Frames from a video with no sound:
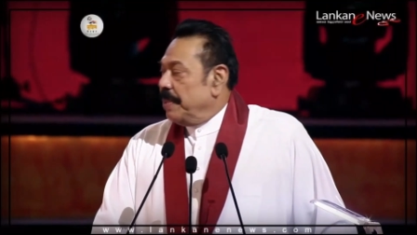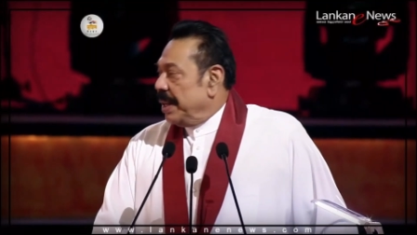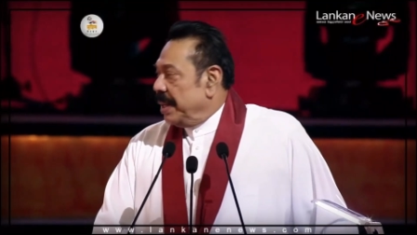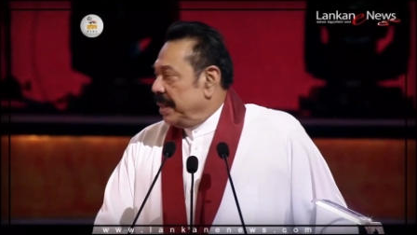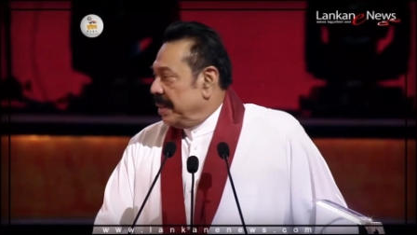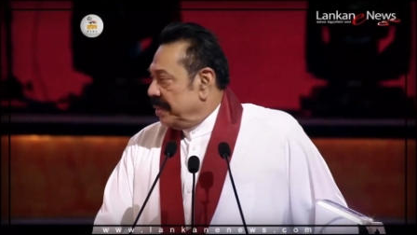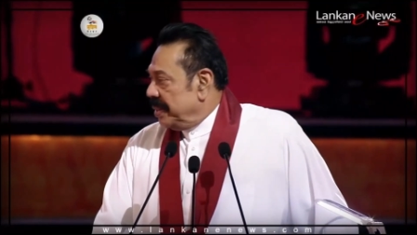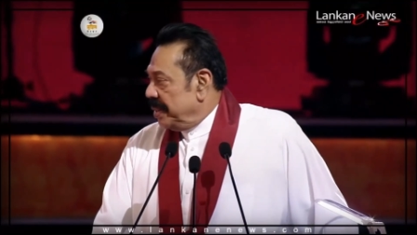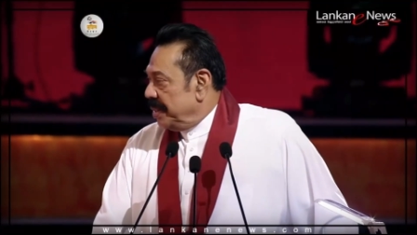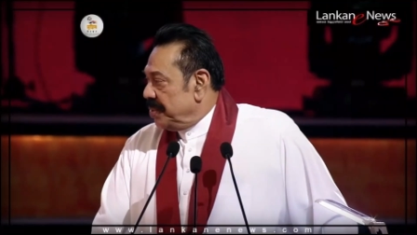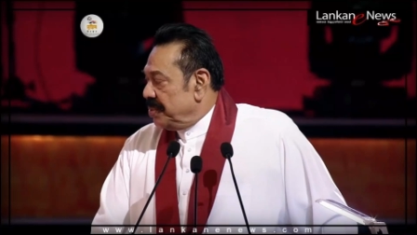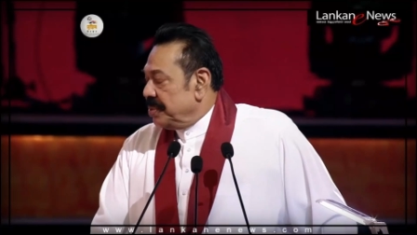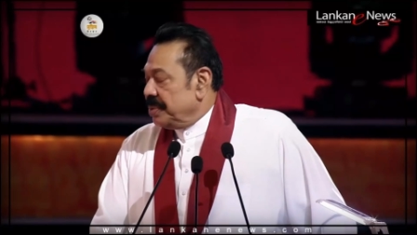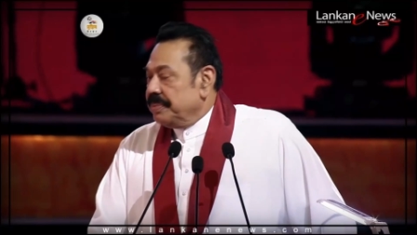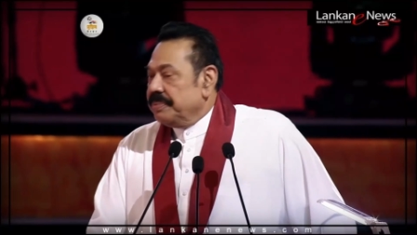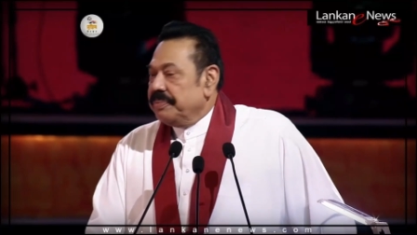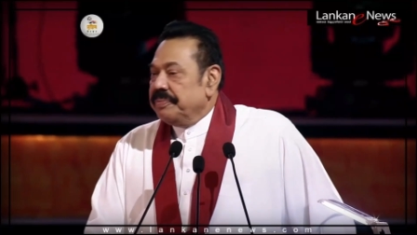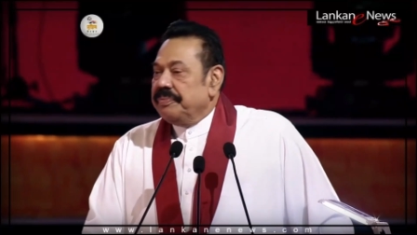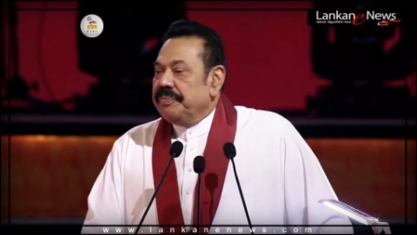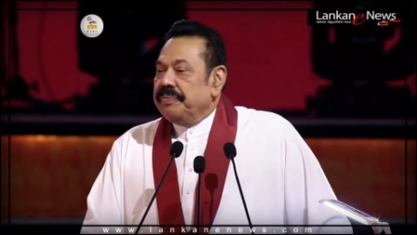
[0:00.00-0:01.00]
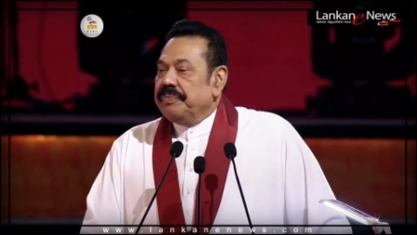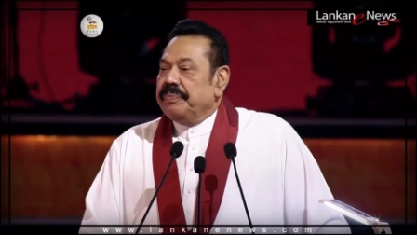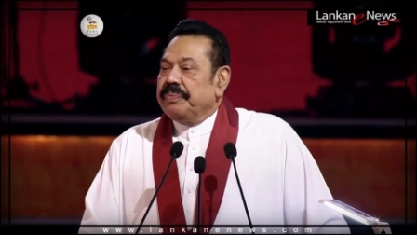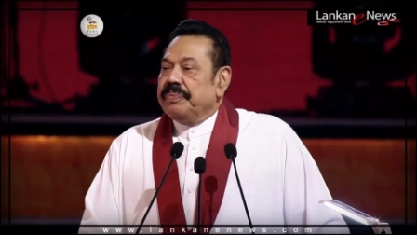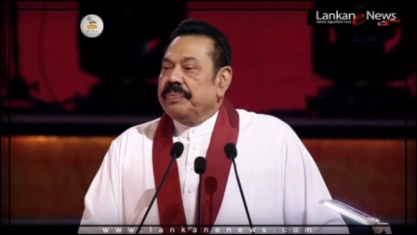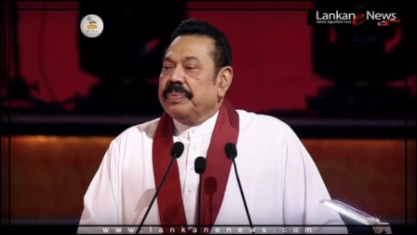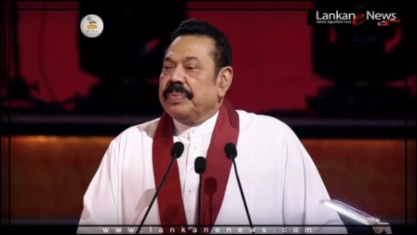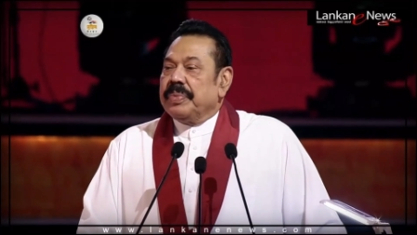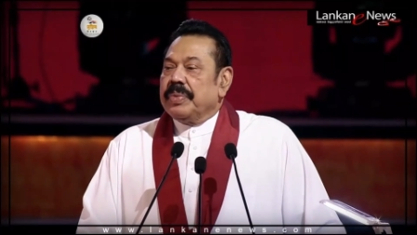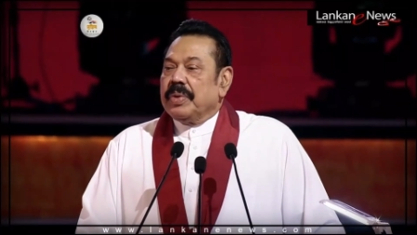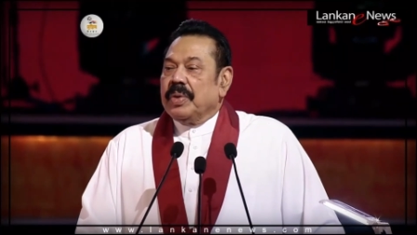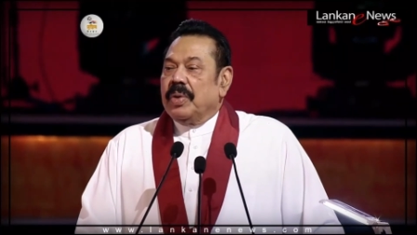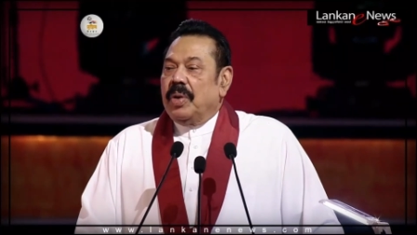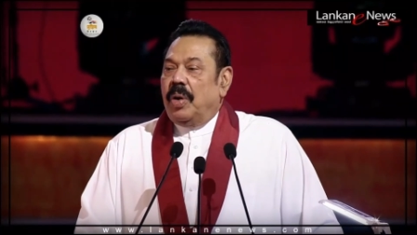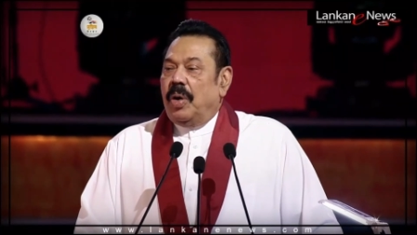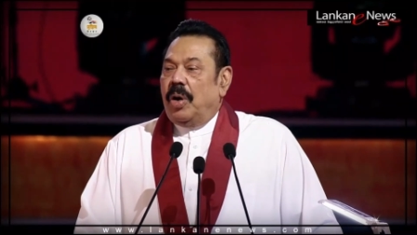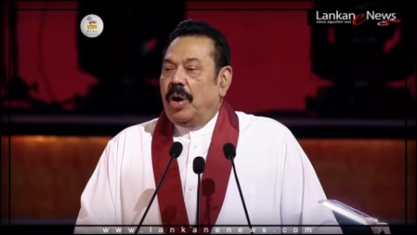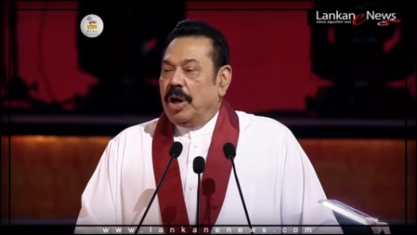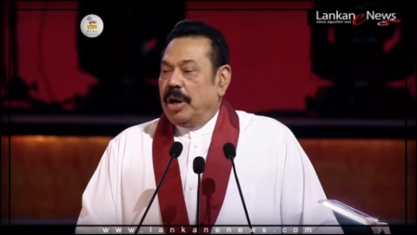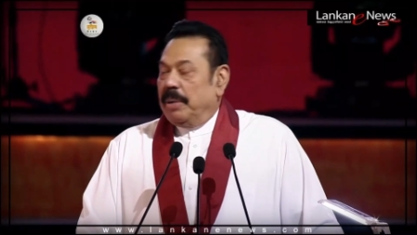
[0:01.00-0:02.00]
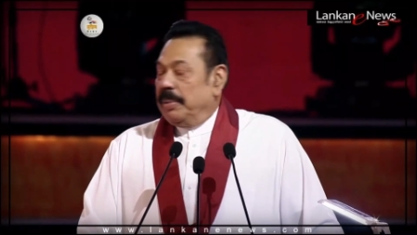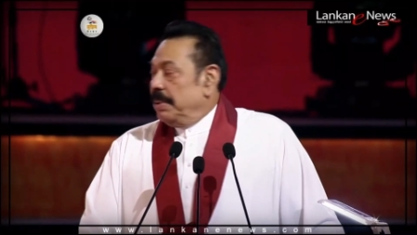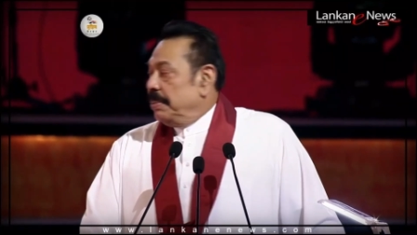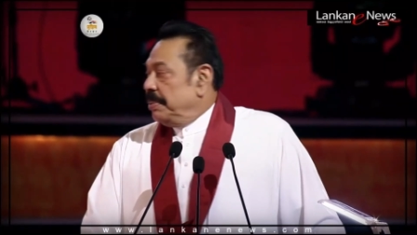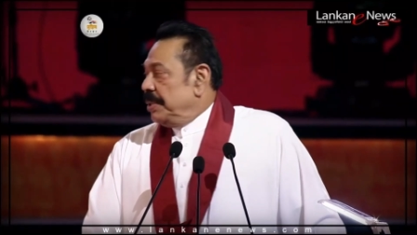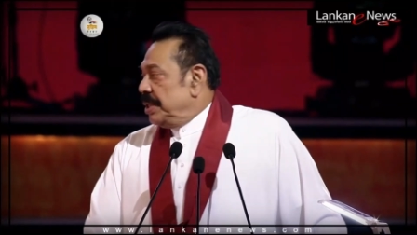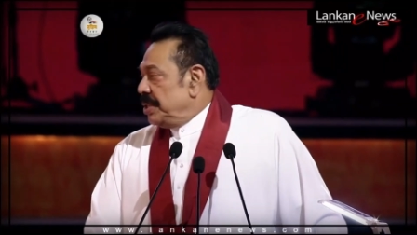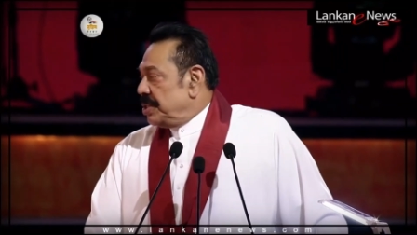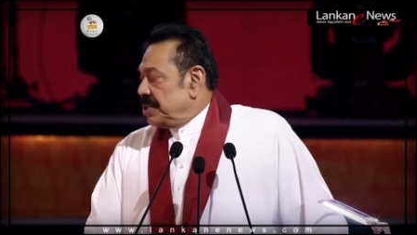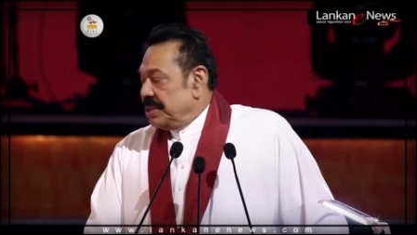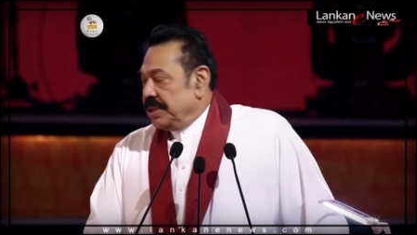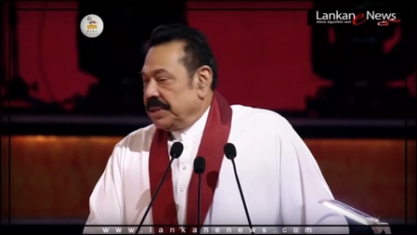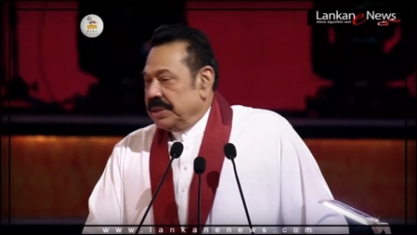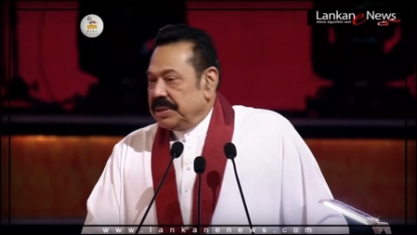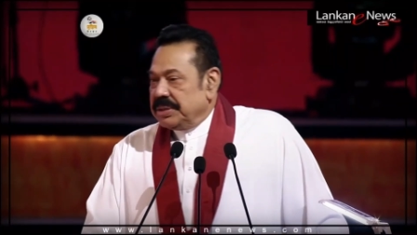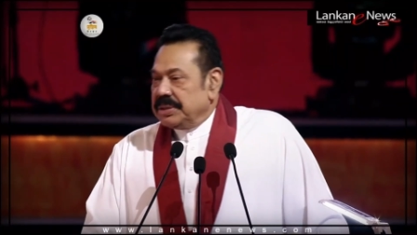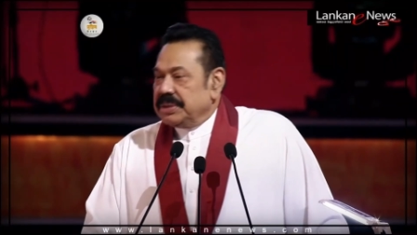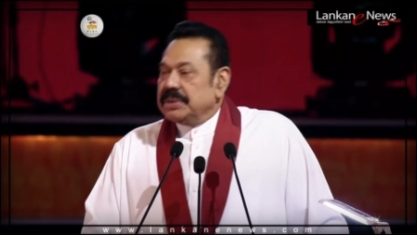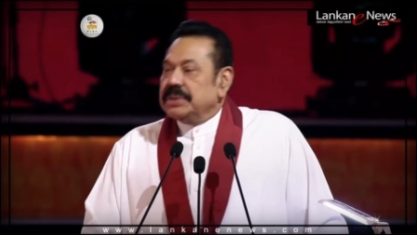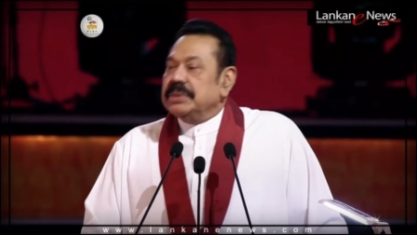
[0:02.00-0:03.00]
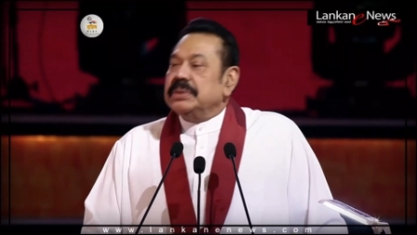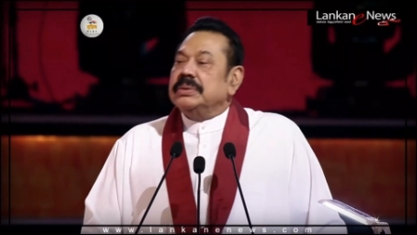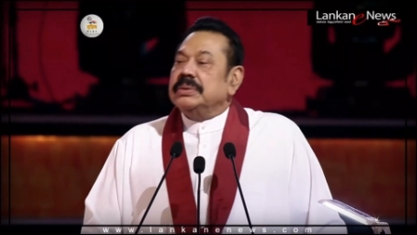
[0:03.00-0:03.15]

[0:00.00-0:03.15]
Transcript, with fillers: Bangladesh, Honorable Ministers,